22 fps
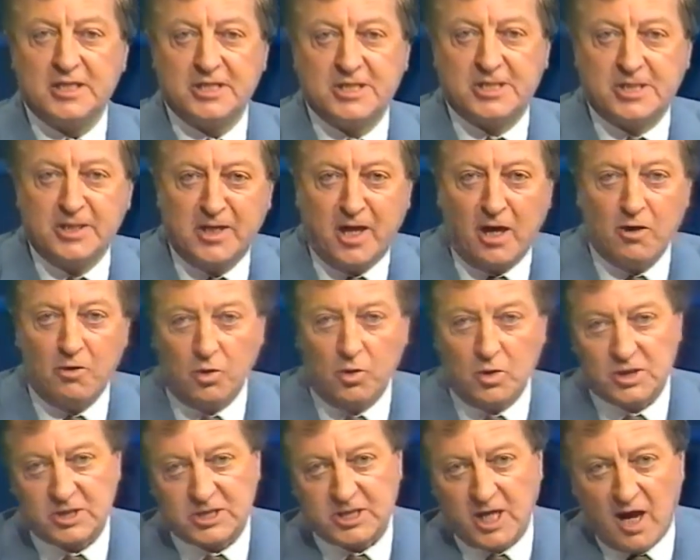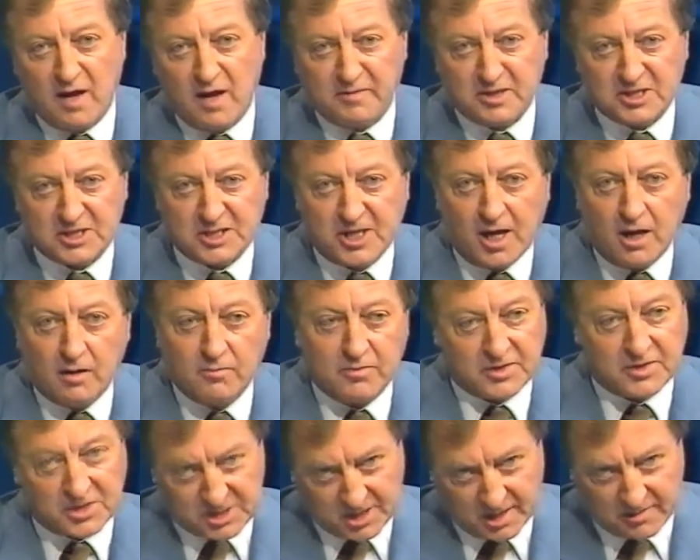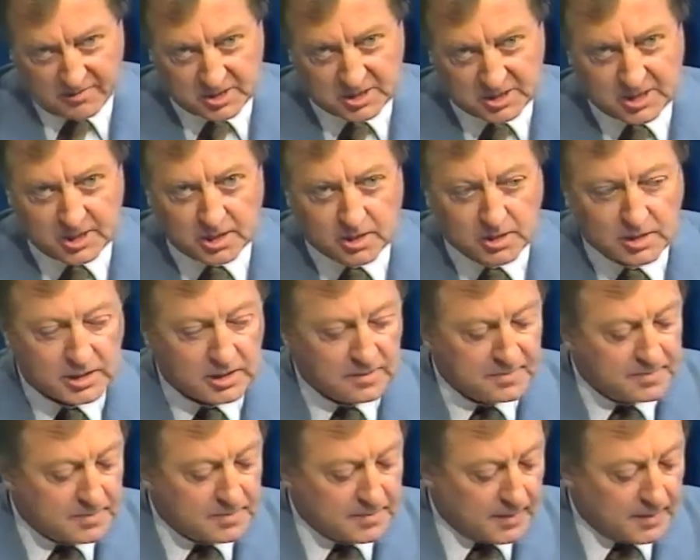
Here's Noel Simons now with the serious news.